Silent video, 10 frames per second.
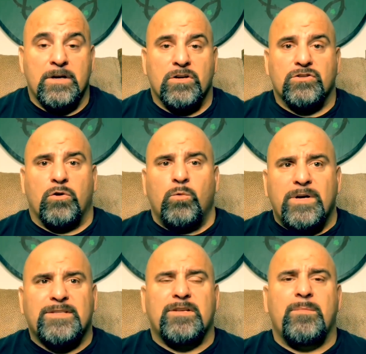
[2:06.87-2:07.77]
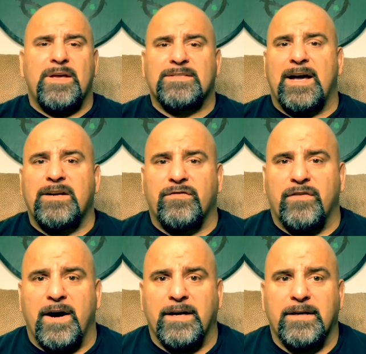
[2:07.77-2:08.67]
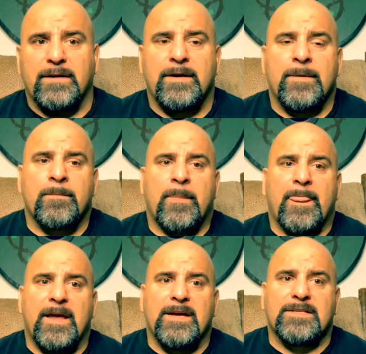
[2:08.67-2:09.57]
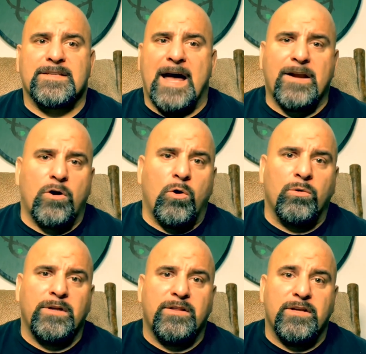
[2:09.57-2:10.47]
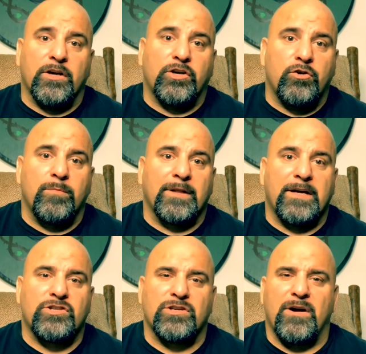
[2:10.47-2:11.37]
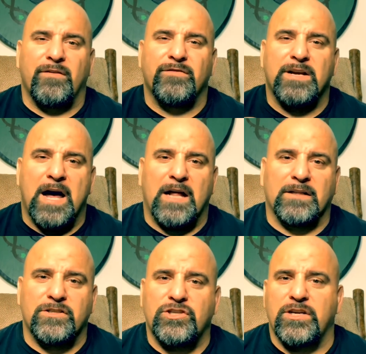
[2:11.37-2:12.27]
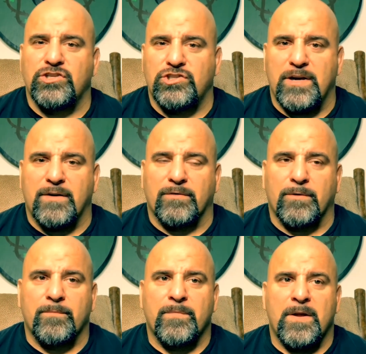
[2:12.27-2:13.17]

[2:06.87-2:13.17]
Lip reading: So wisdom, as I define it, is not only the accumulation of knowledge in general.